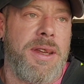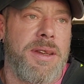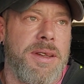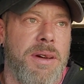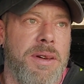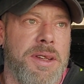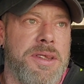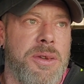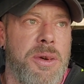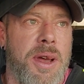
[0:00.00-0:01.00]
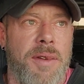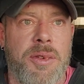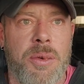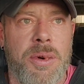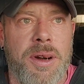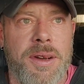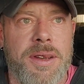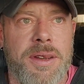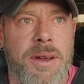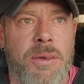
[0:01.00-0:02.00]
me going to school after work,
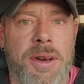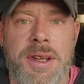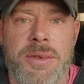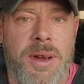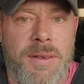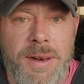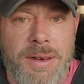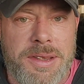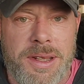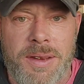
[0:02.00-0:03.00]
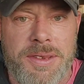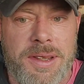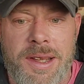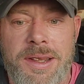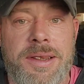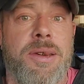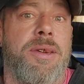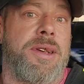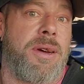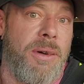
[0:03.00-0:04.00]
you know, working 12-hour shifts and then
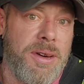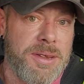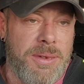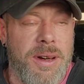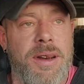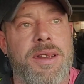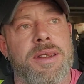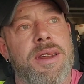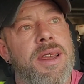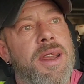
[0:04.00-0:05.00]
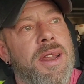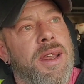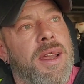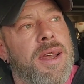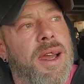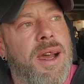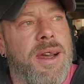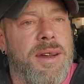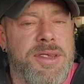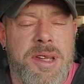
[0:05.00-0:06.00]
doing coursework. And
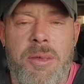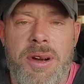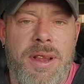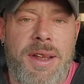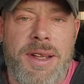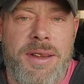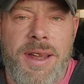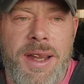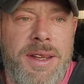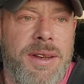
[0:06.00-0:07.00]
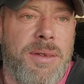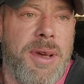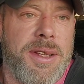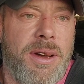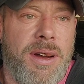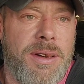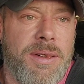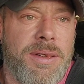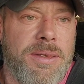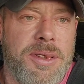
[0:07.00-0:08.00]
somewhere along the line, you know, my
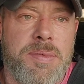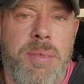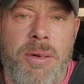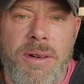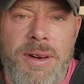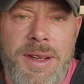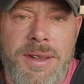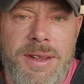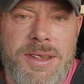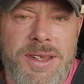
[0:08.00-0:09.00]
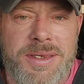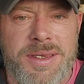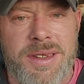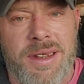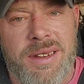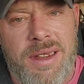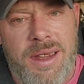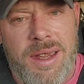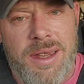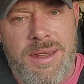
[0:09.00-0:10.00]
daughter was born, and it just was like,
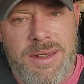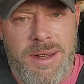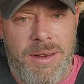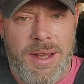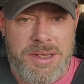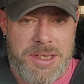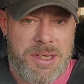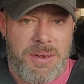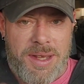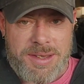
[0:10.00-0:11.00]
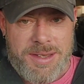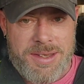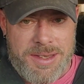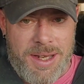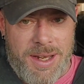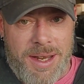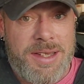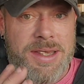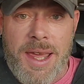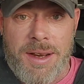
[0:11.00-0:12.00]
you know, I'll just do this instead. I
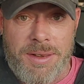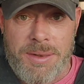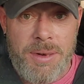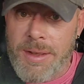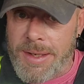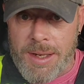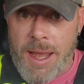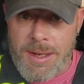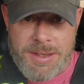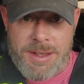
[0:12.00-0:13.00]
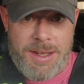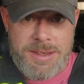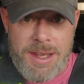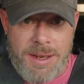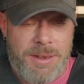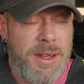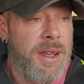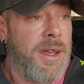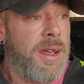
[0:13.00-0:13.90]
settled, really, honestly, I settled.